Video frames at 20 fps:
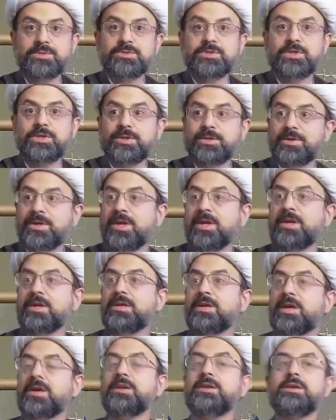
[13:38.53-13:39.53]
General,
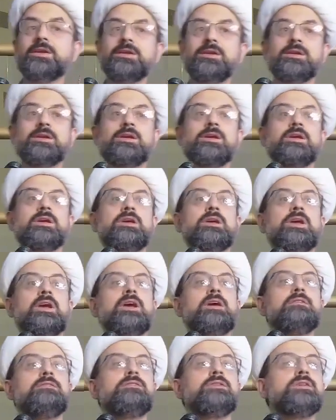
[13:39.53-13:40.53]
yani,
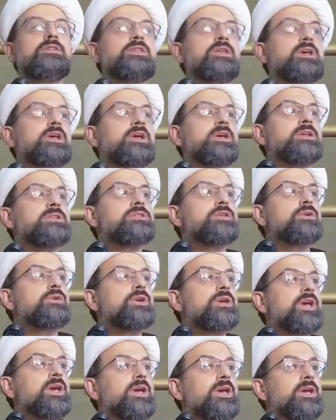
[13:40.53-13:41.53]
everything it's
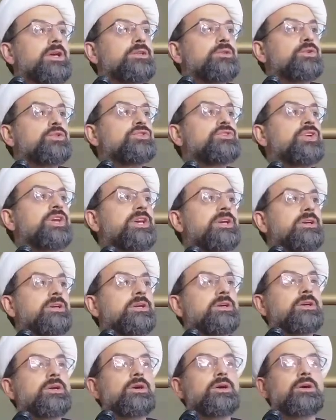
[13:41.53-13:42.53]
okay to drink